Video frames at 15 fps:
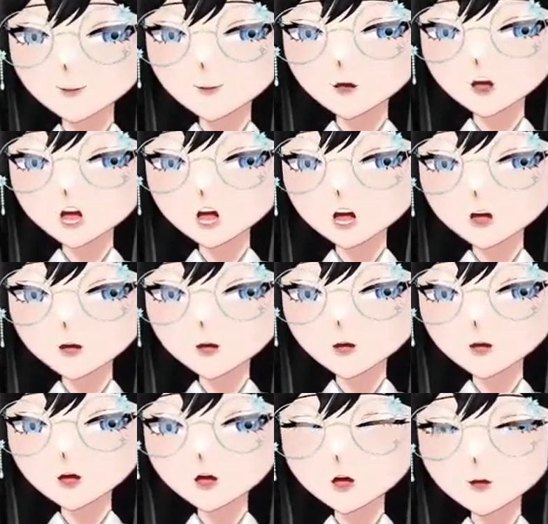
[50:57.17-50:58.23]
I
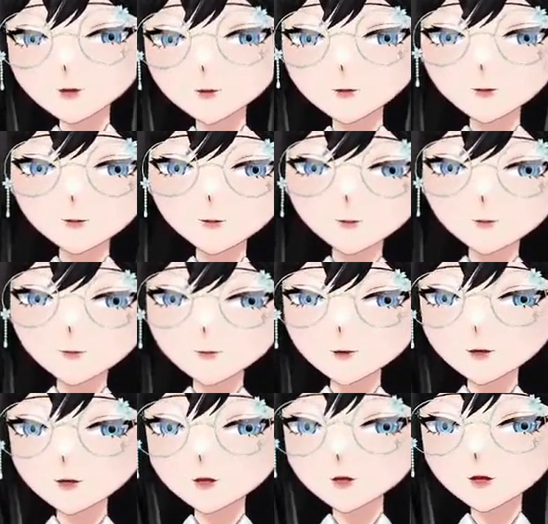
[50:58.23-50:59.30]
think
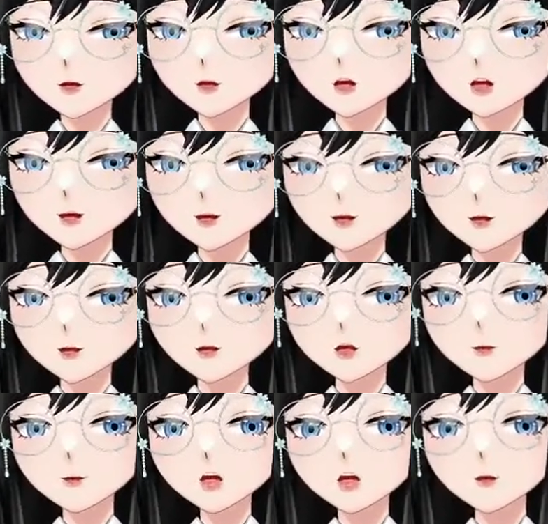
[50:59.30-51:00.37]
next is if
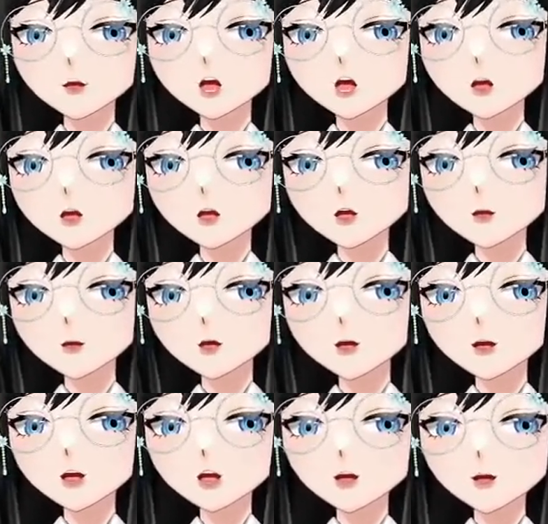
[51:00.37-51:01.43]
I wanted to
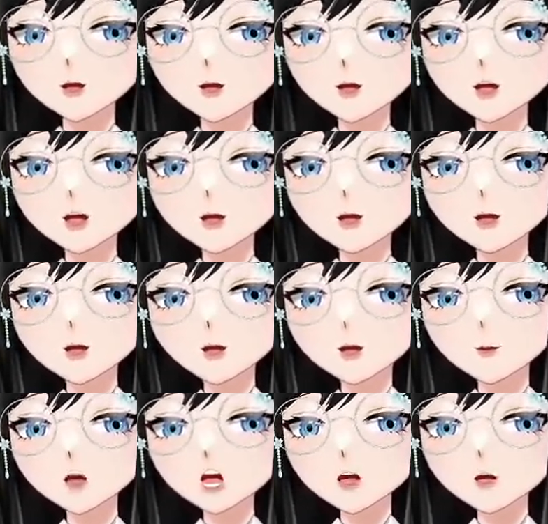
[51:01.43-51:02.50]
design an
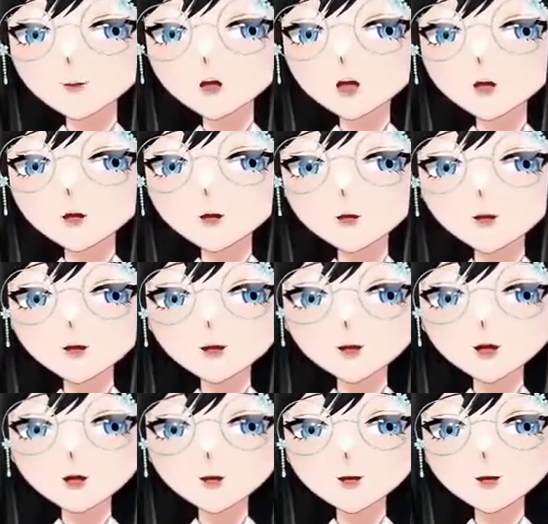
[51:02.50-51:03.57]
experiment to
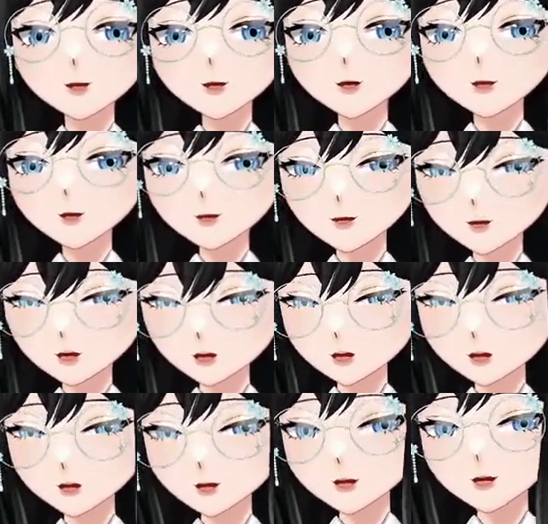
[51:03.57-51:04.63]
assess
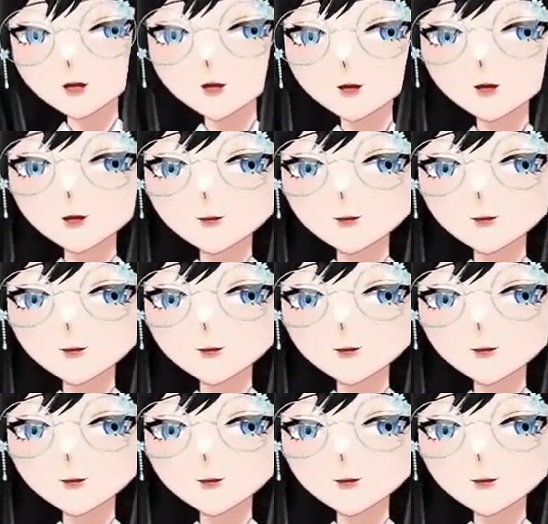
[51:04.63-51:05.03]
the